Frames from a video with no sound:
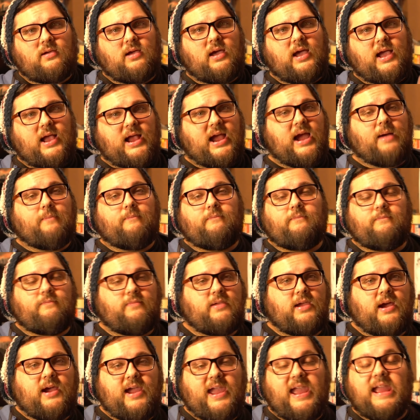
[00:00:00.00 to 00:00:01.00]
I
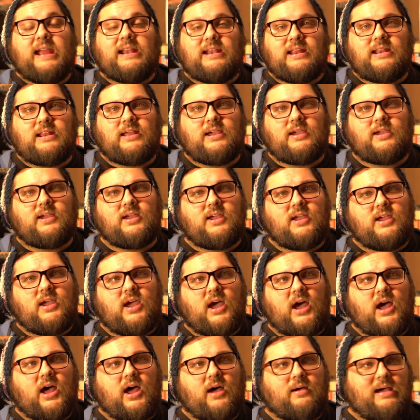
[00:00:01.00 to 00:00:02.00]
hated it.
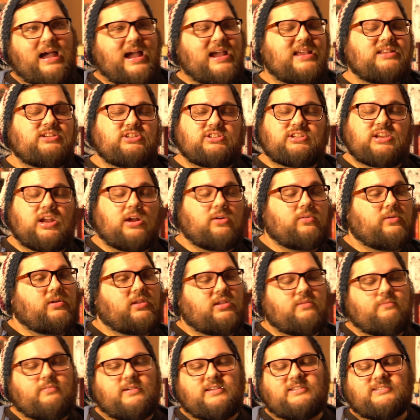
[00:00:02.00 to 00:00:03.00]
I just got
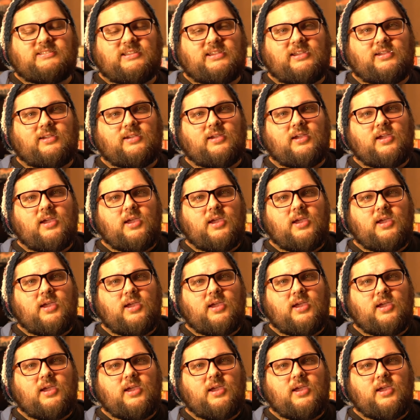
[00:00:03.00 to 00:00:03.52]
really busy.